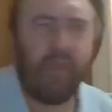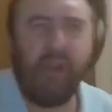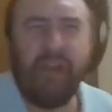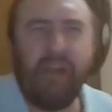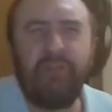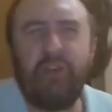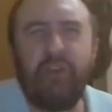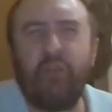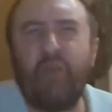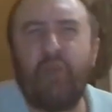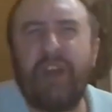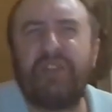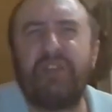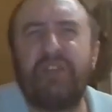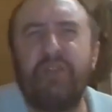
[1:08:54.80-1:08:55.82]
and the
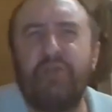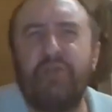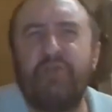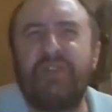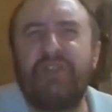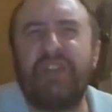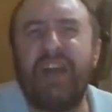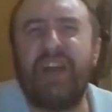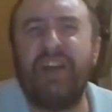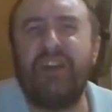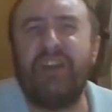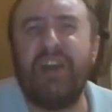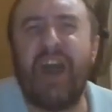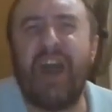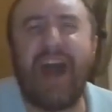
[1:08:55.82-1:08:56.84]
wrestler said
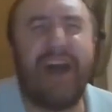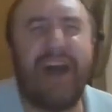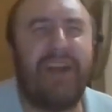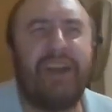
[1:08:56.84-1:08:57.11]
he had